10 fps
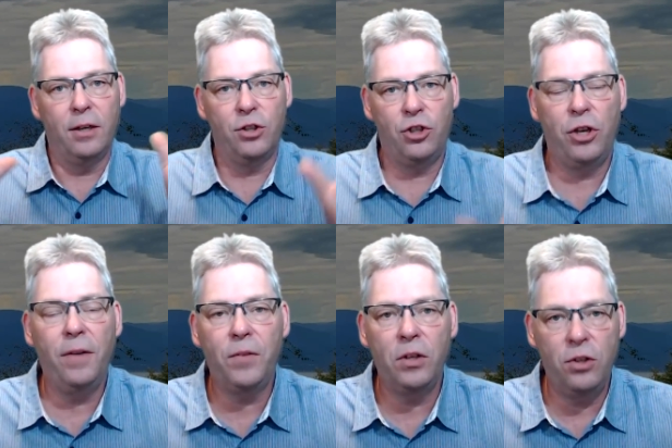
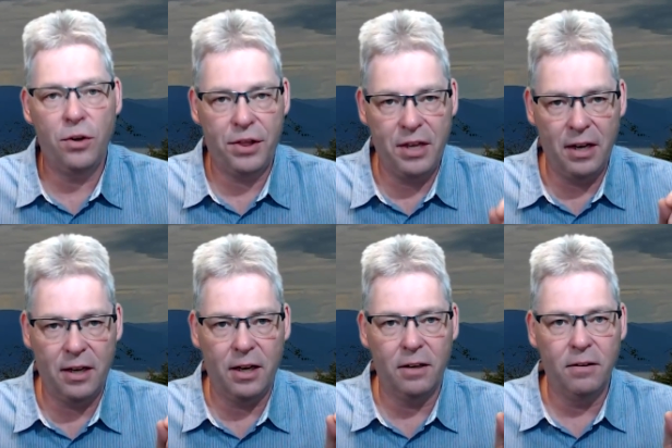shifted your
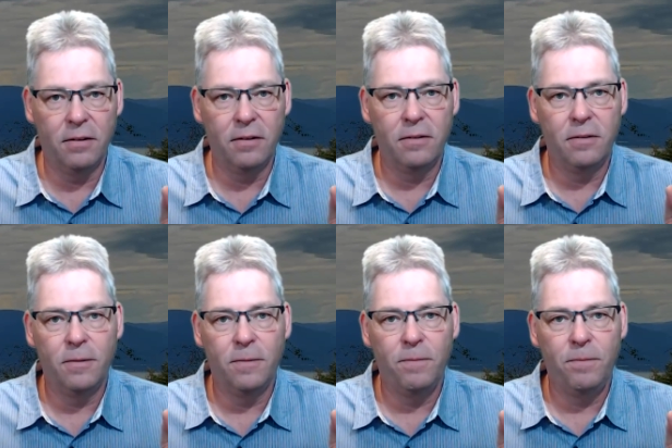thinking,
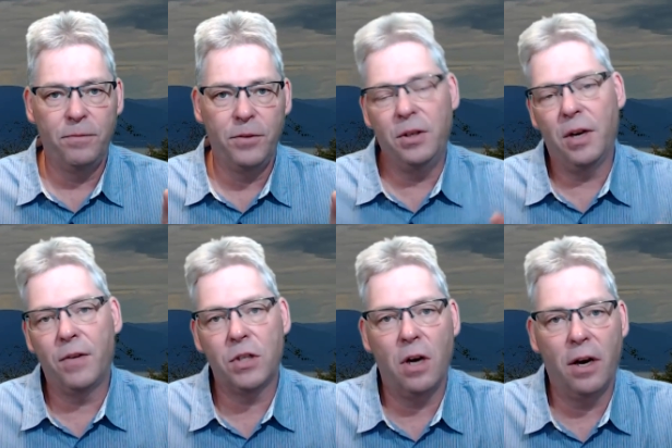you
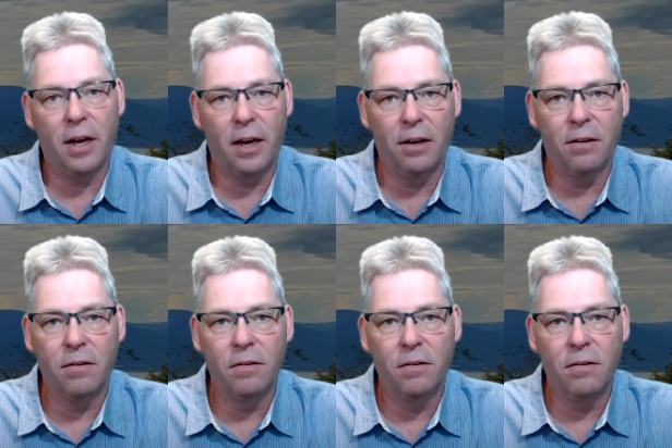never saw it again.